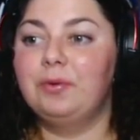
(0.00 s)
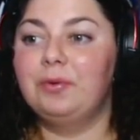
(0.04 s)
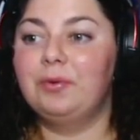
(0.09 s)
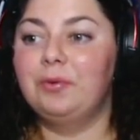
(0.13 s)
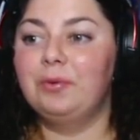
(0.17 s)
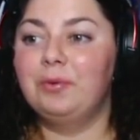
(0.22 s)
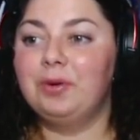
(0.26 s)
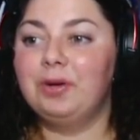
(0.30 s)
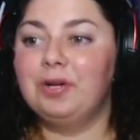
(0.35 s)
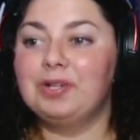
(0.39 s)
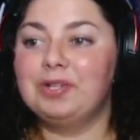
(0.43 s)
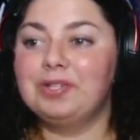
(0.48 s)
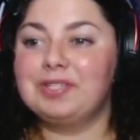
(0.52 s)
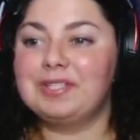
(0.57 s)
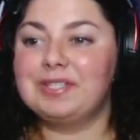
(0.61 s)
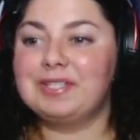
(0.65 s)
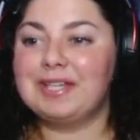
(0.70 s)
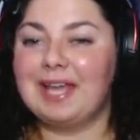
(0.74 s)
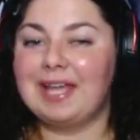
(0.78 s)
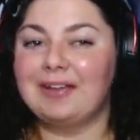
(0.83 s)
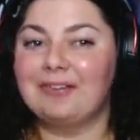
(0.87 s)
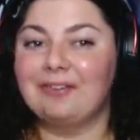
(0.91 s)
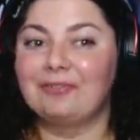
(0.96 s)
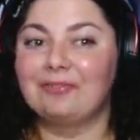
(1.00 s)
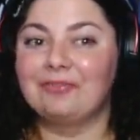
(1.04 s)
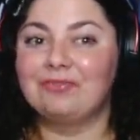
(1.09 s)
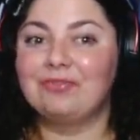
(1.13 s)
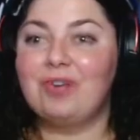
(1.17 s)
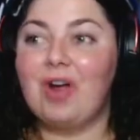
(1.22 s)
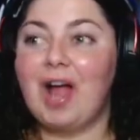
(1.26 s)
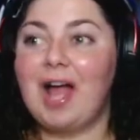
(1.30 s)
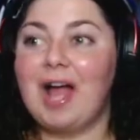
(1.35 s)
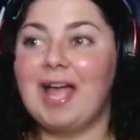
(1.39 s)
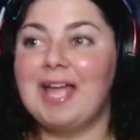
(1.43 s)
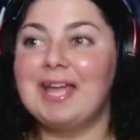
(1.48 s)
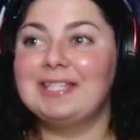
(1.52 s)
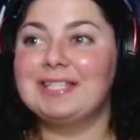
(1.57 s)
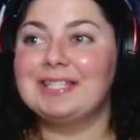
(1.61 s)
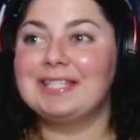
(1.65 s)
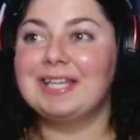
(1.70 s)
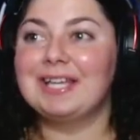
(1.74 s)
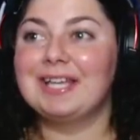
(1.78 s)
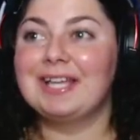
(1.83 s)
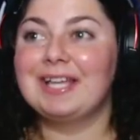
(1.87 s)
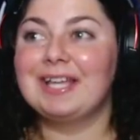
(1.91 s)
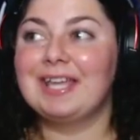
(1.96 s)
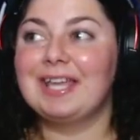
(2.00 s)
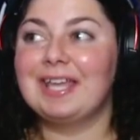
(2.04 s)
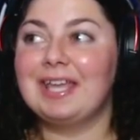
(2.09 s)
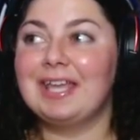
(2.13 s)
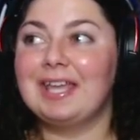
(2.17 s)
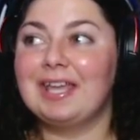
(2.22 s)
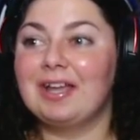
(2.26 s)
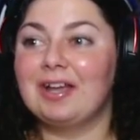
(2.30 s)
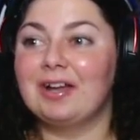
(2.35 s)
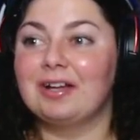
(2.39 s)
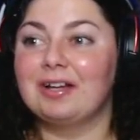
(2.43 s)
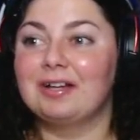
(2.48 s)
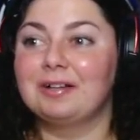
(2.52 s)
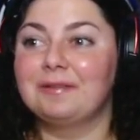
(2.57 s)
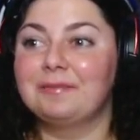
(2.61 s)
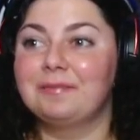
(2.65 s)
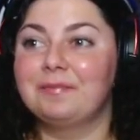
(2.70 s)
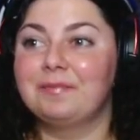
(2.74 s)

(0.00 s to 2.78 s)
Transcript: We're staying right here.